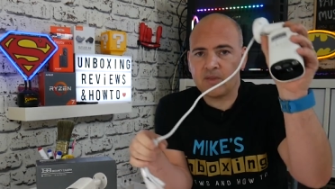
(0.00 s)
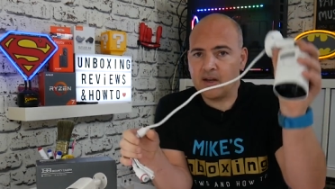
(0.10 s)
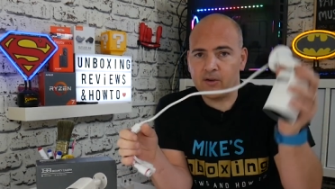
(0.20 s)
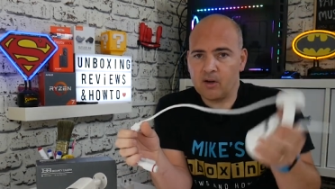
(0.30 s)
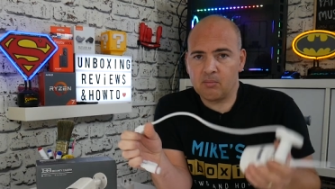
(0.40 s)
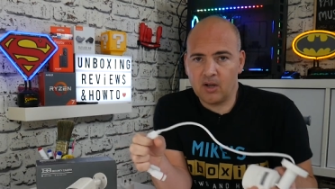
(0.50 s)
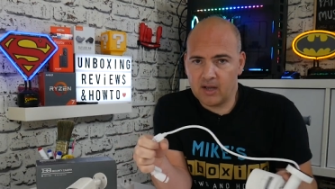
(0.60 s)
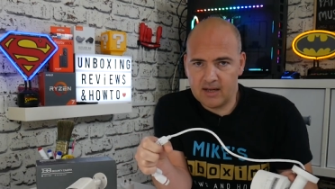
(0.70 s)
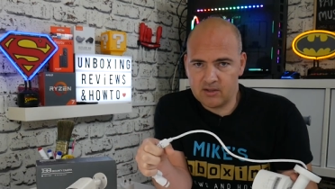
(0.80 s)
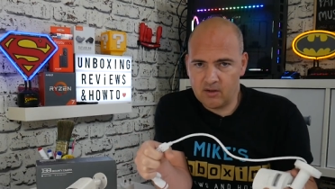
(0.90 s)
and I'm going to plug
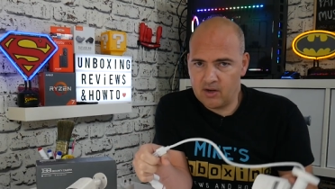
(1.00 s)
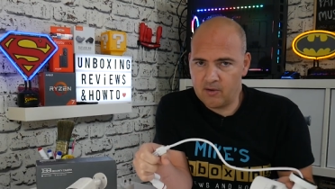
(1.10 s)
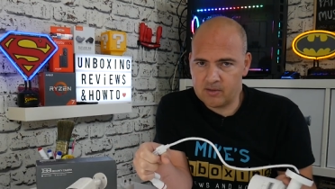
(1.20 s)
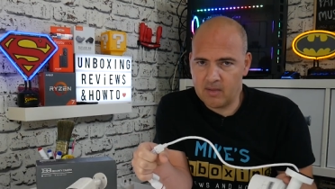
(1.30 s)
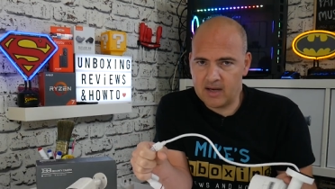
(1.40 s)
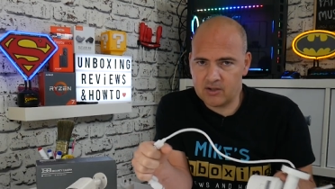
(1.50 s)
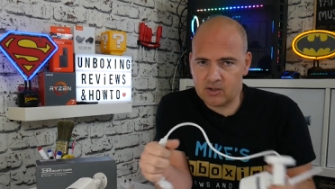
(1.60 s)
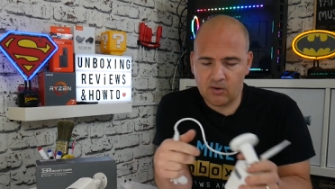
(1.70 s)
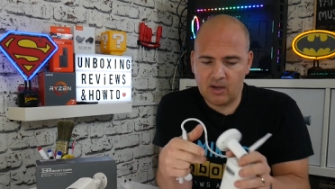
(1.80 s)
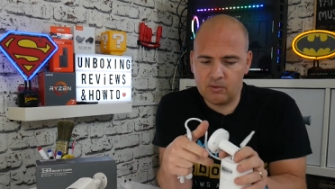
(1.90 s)
it into the nearest main
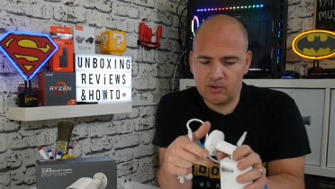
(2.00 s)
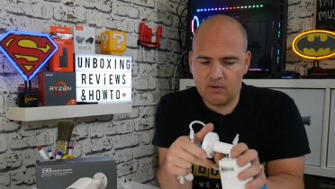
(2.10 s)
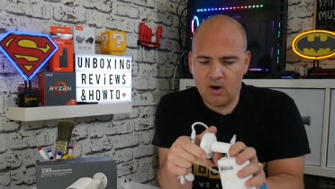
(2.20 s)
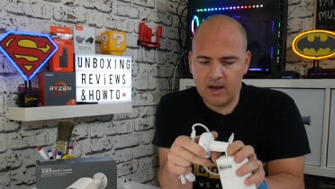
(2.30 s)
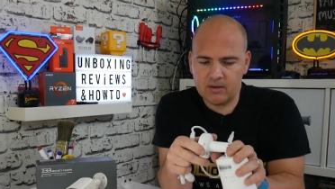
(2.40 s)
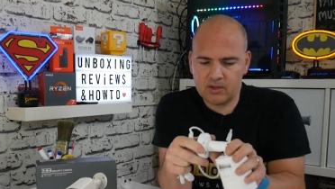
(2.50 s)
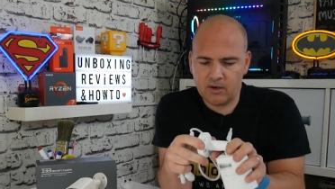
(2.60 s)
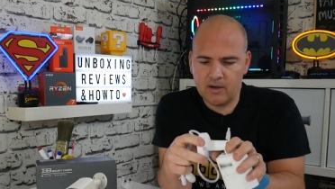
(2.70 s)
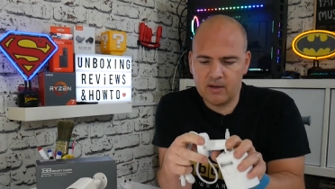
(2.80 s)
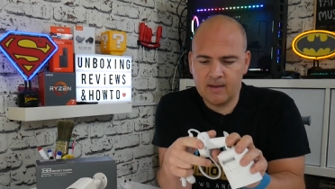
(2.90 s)
socket, which I've got
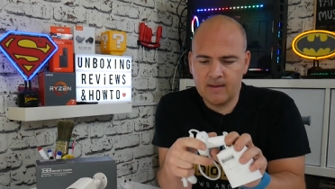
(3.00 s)
outside.